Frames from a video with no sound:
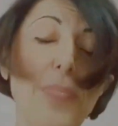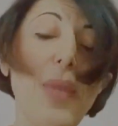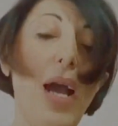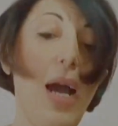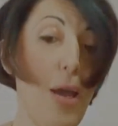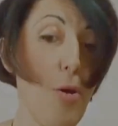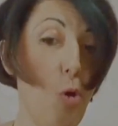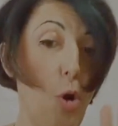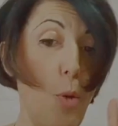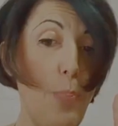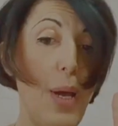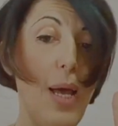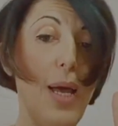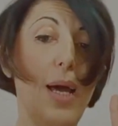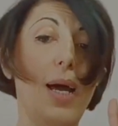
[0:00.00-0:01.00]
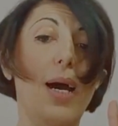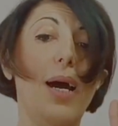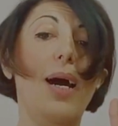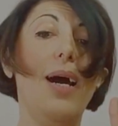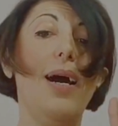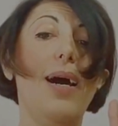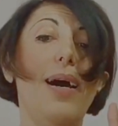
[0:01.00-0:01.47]
I hope
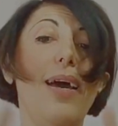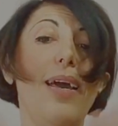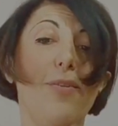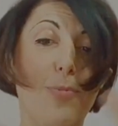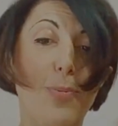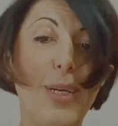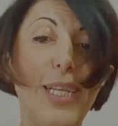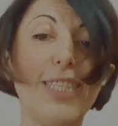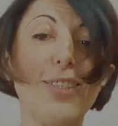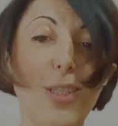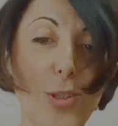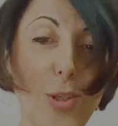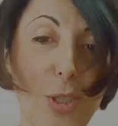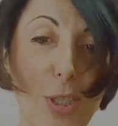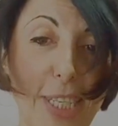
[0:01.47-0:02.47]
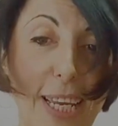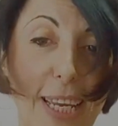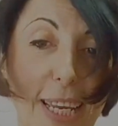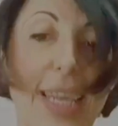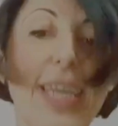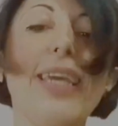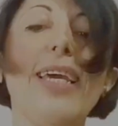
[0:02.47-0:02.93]
everybody's
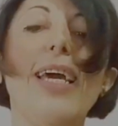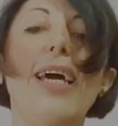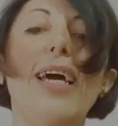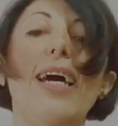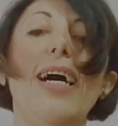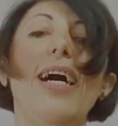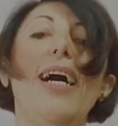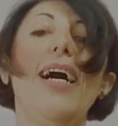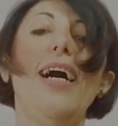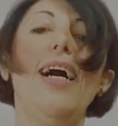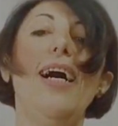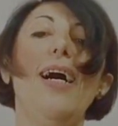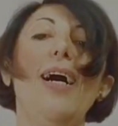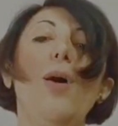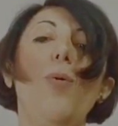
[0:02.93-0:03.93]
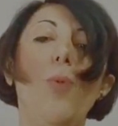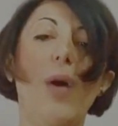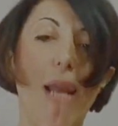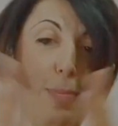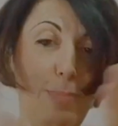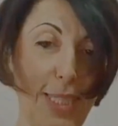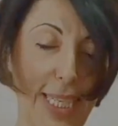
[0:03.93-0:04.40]
understanding what
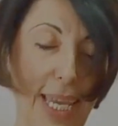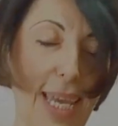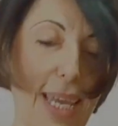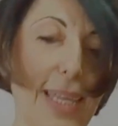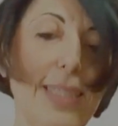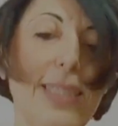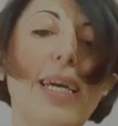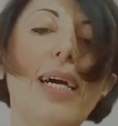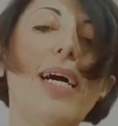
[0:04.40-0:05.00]
I'm saying.